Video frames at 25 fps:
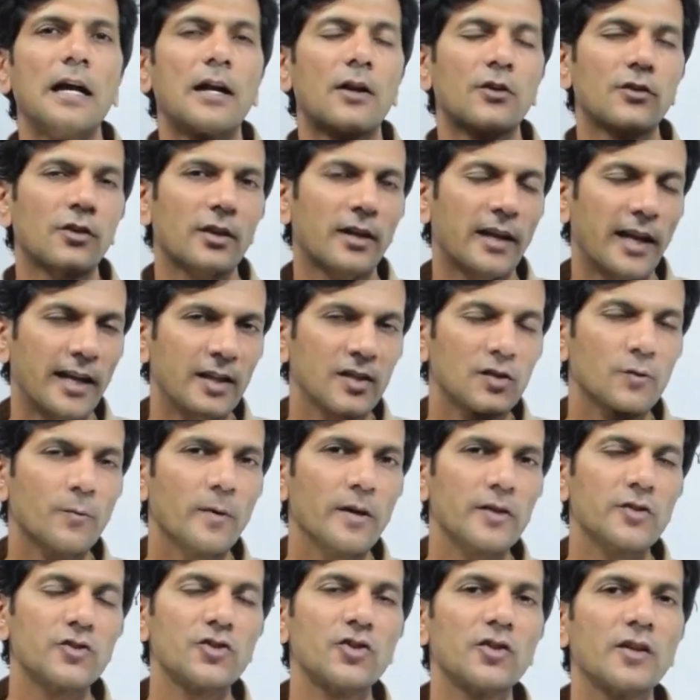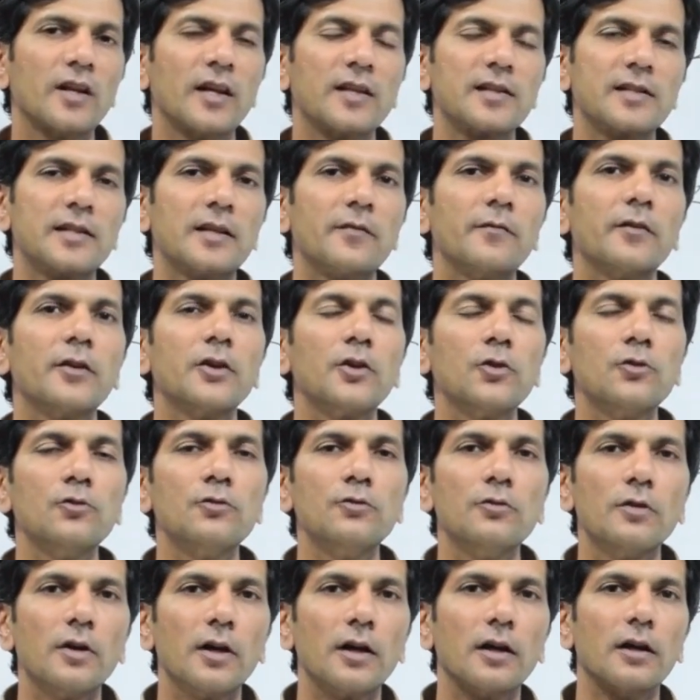Now the next question has given
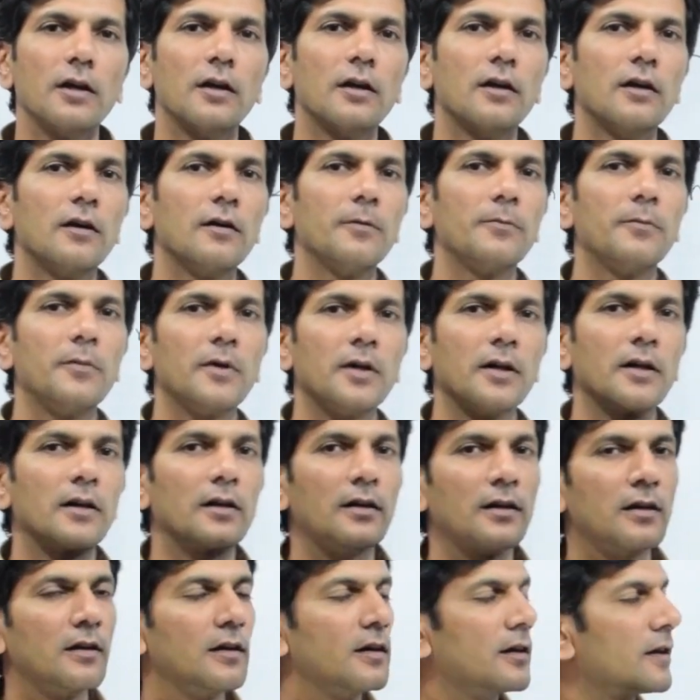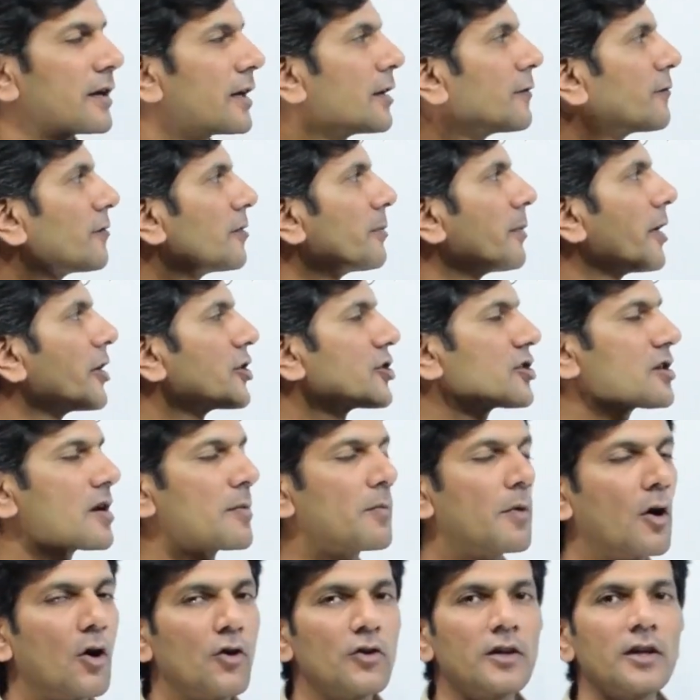you information
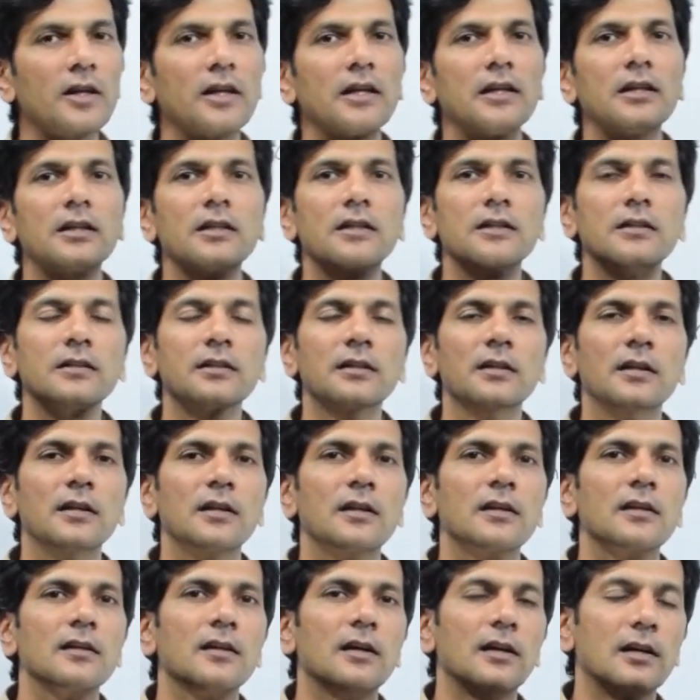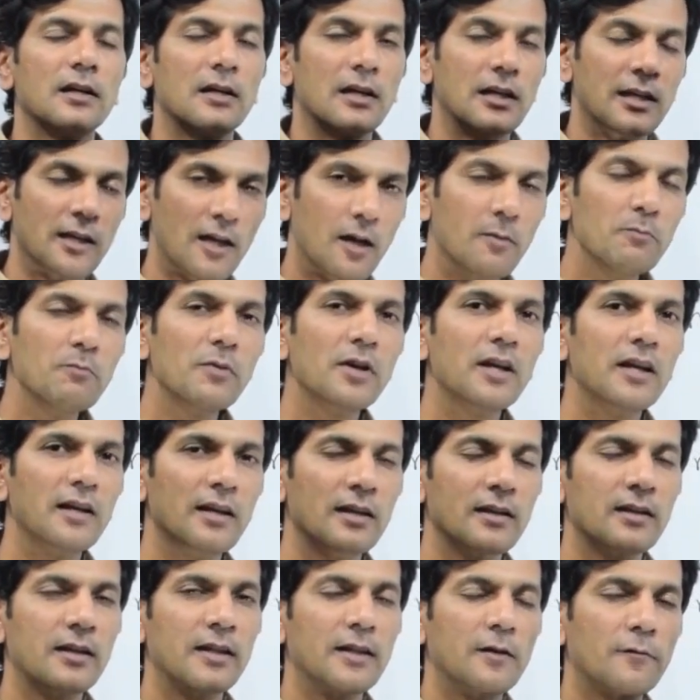about a number
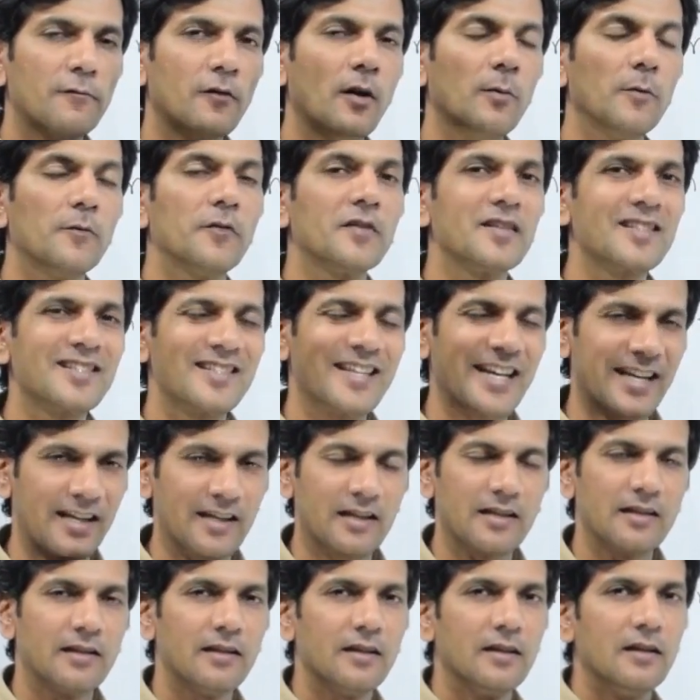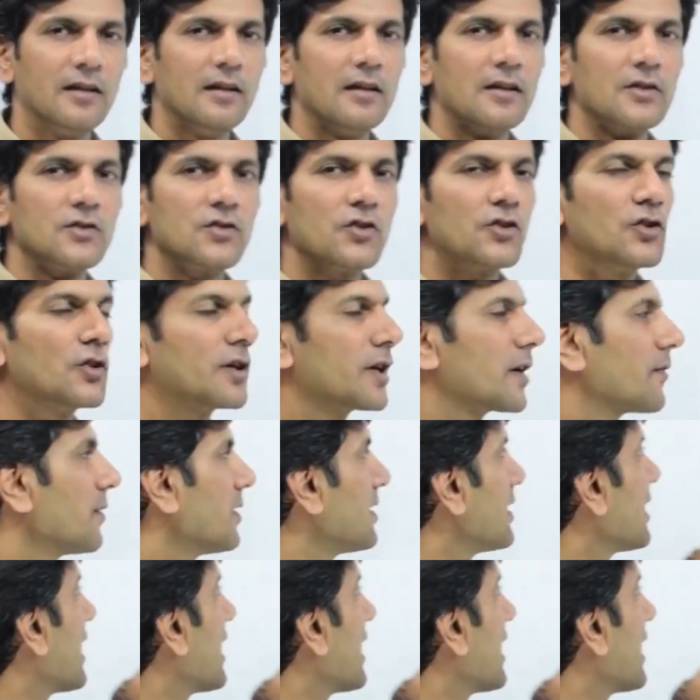in the form of a set. So you're given